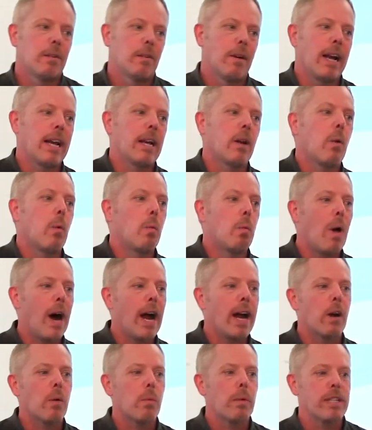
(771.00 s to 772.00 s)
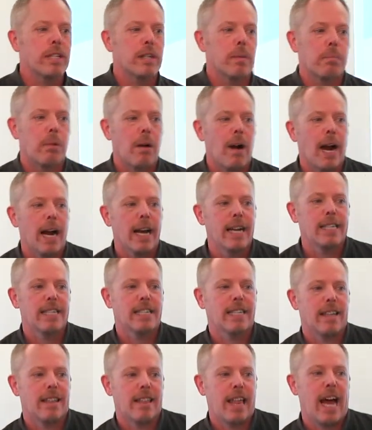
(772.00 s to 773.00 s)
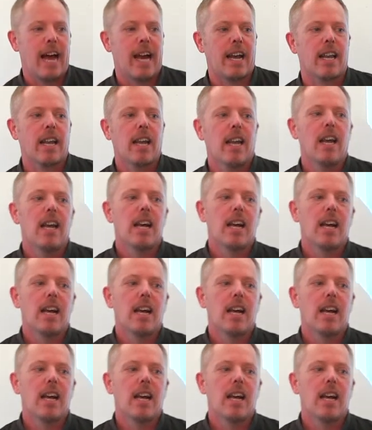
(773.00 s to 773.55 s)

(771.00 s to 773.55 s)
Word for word: right? Why are we surprised that